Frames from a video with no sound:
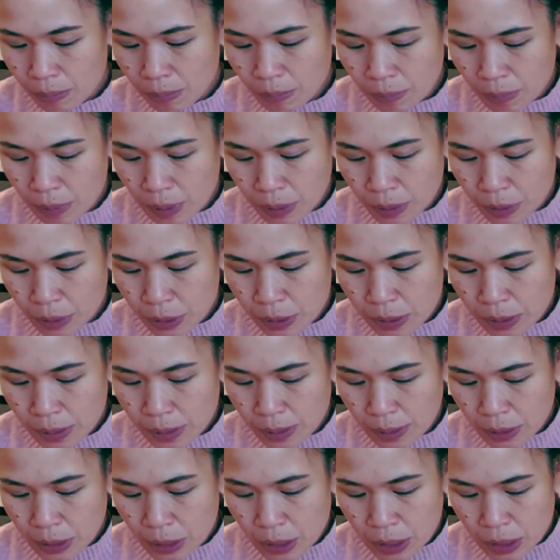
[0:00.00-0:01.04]
There's
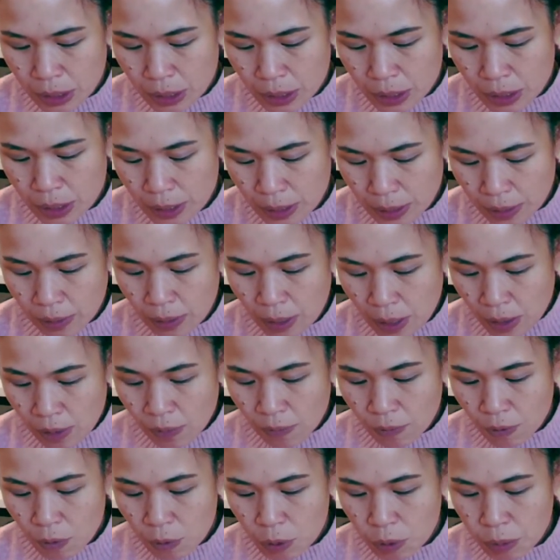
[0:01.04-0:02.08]
just a
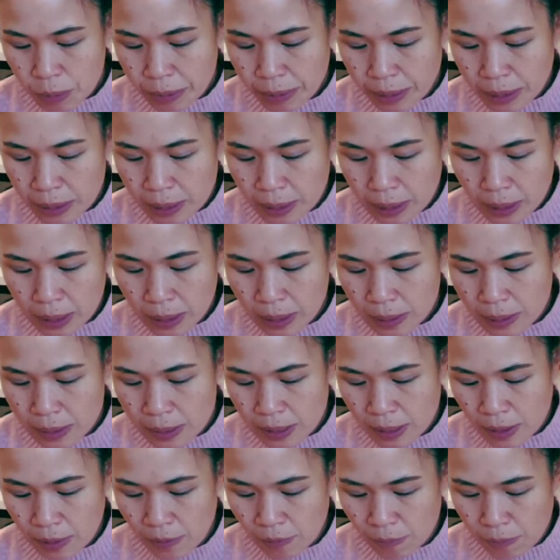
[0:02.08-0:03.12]
few sprinklings
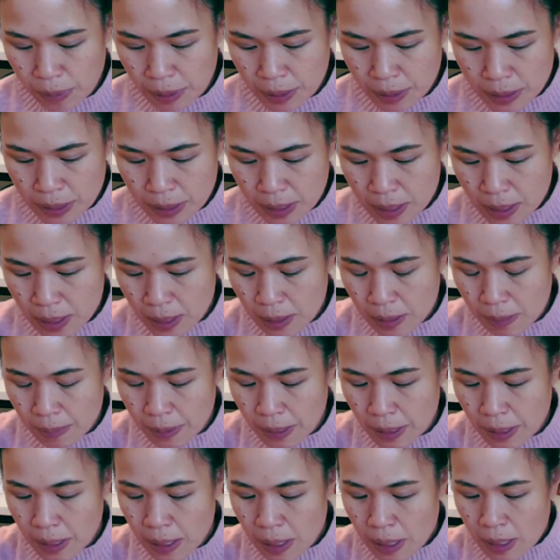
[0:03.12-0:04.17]
of buds in there, but
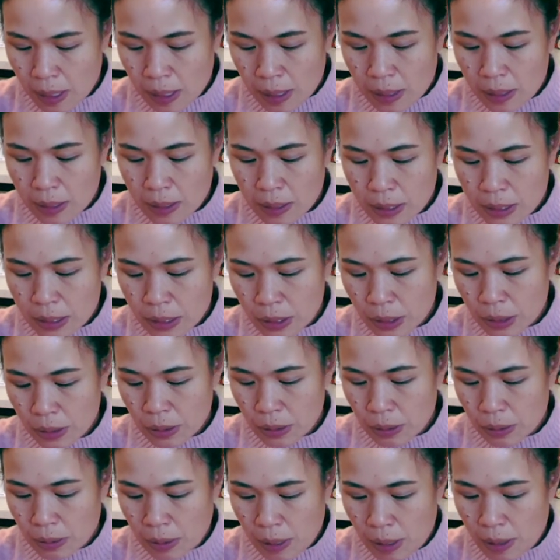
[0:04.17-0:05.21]
this
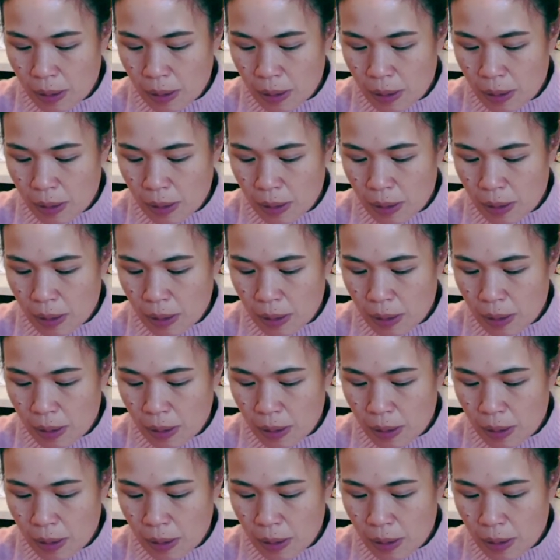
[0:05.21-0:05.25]
too,